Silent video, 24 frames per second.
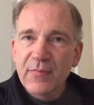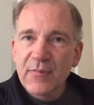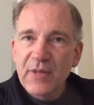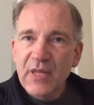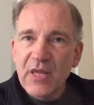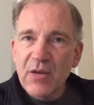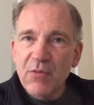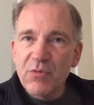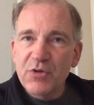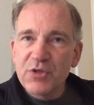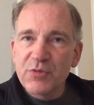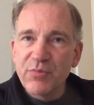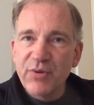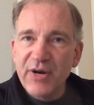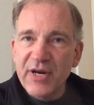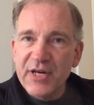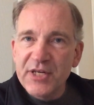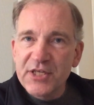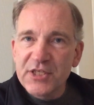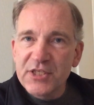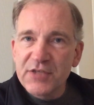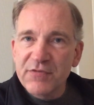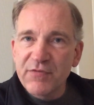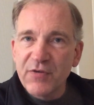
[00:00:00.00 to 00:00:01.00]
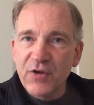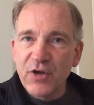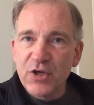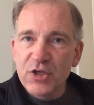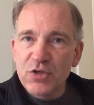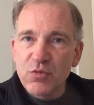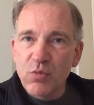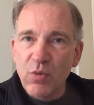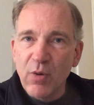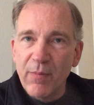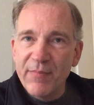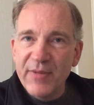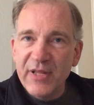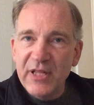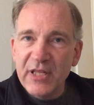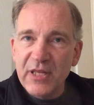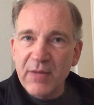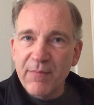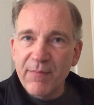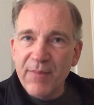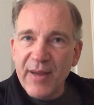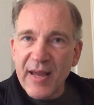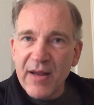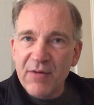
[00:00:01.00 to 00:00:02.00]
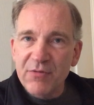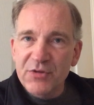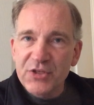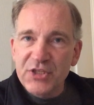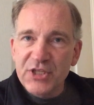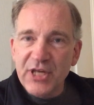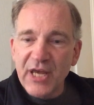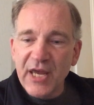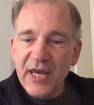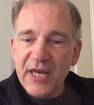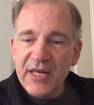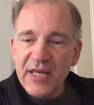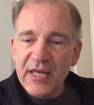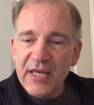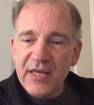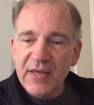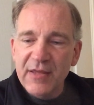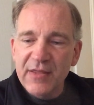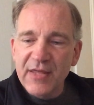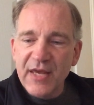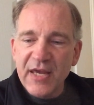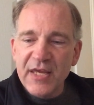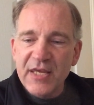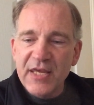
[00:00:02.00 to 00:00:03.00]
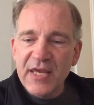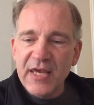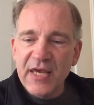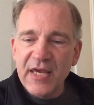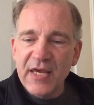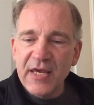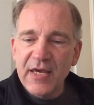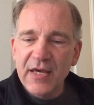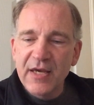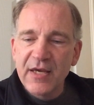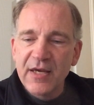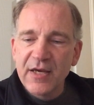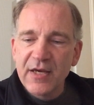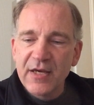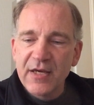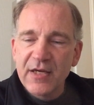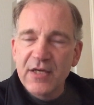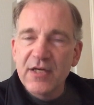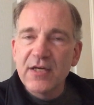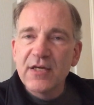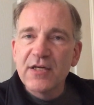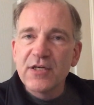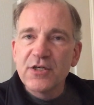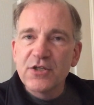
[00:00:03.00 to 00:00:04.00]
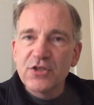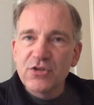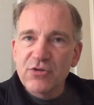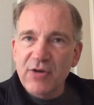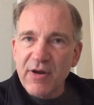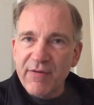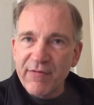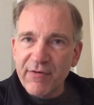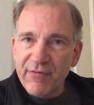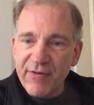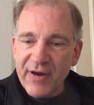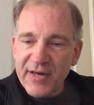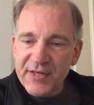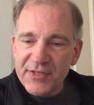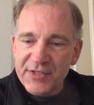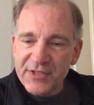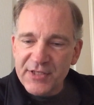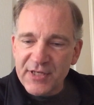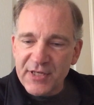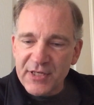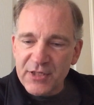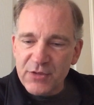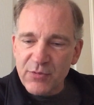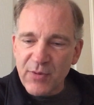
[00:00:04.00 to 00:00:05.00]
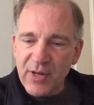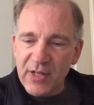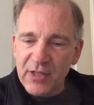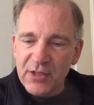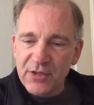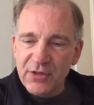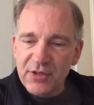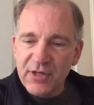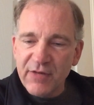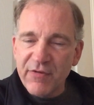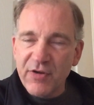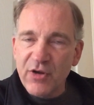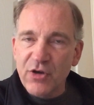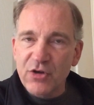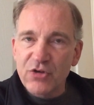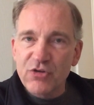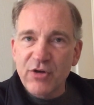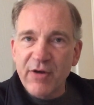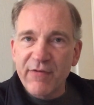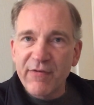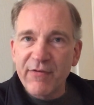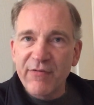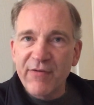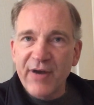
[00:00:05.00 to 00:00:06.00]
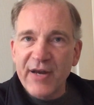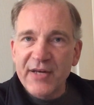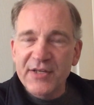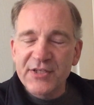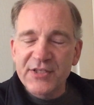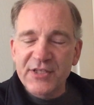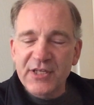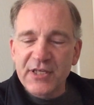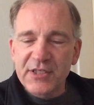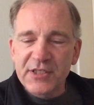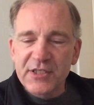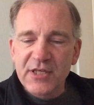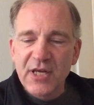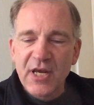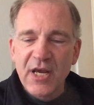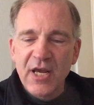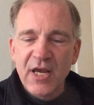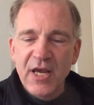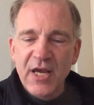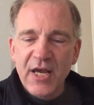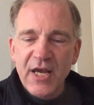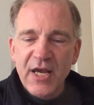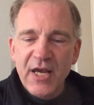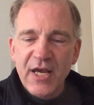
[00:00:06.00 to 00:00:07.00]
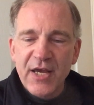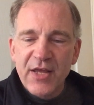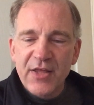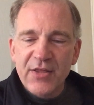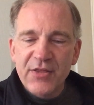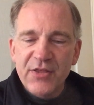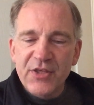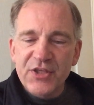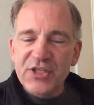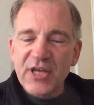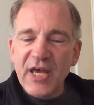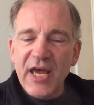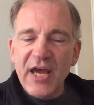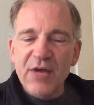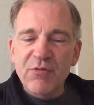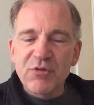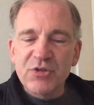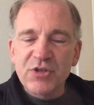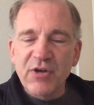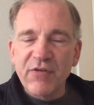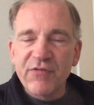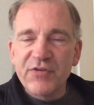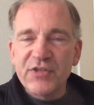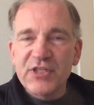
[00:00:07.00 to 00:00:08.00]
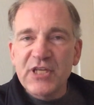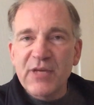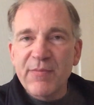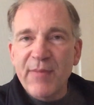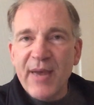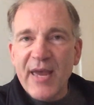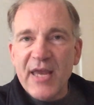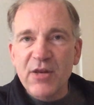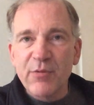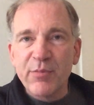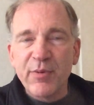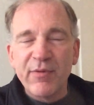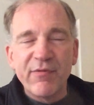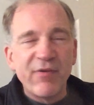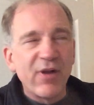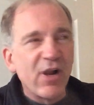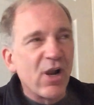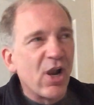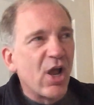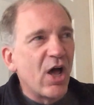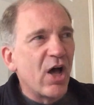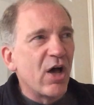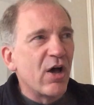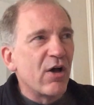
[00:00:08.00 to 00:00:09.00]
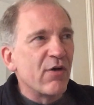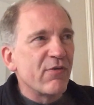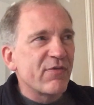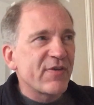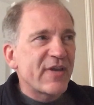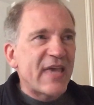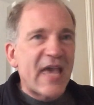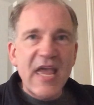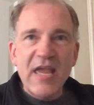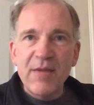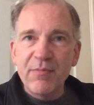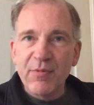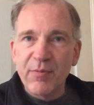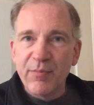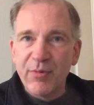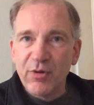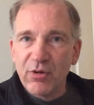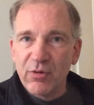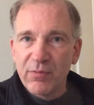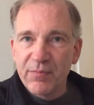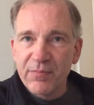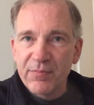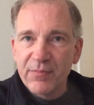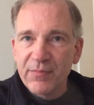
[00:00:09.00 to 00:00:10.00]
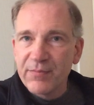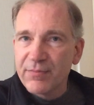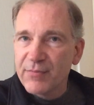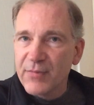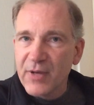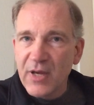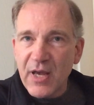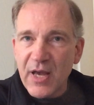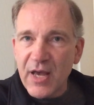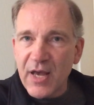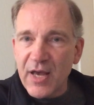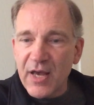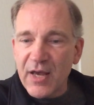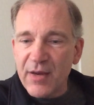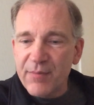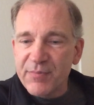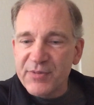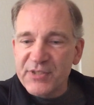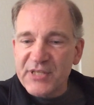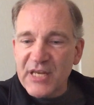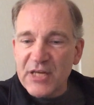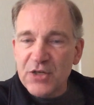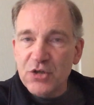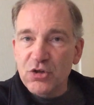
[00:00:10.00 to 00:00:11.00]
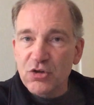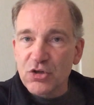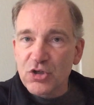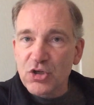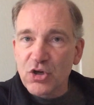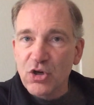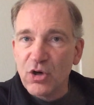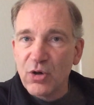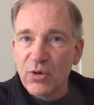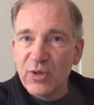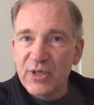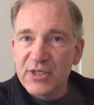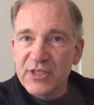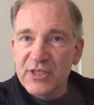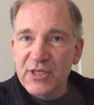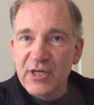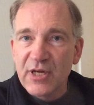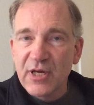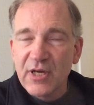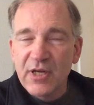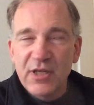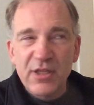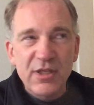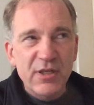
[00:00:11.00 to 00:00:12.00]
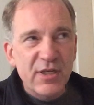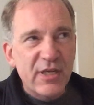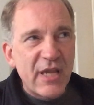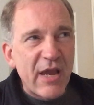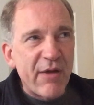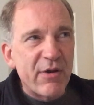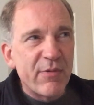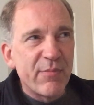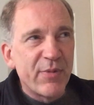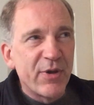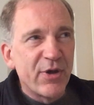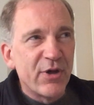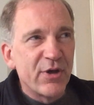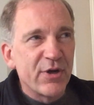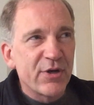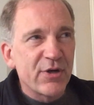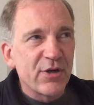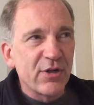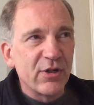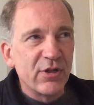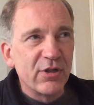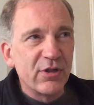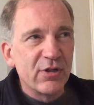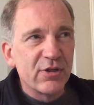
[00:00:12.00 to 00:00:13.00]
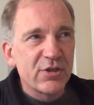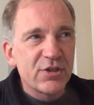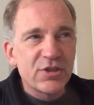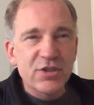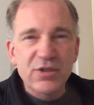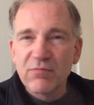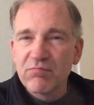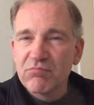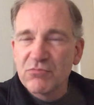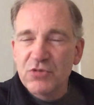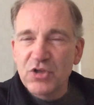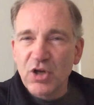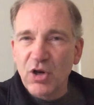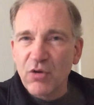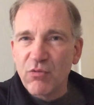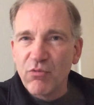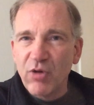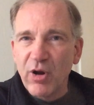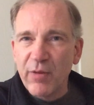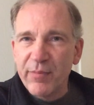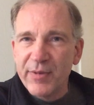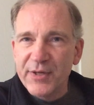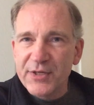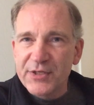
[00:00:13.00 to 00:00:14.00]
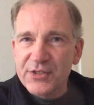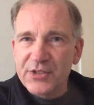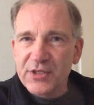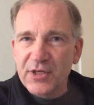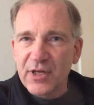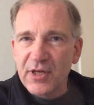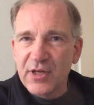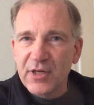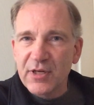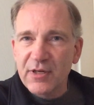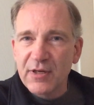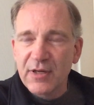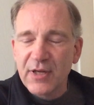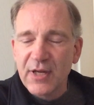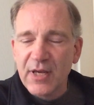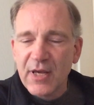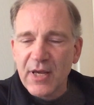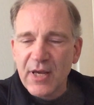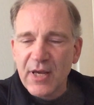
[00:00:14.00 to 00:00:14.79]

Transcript: It was Britain's first £1 million signing that year, Trevor Francis. Well done if you got Trevor Francis. The side was obviously made up of a lot of capable potential scorers. Gary Birtles, John Robertson,